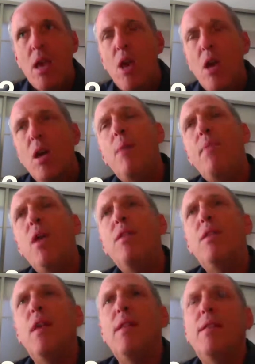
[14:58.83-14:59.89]

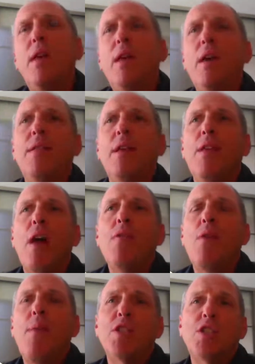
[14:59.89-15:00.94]
The
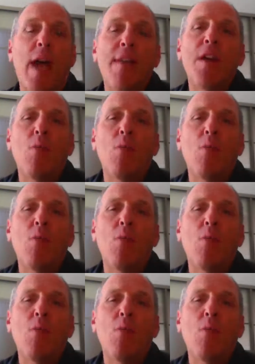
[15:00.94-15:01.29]
other, I would say, I think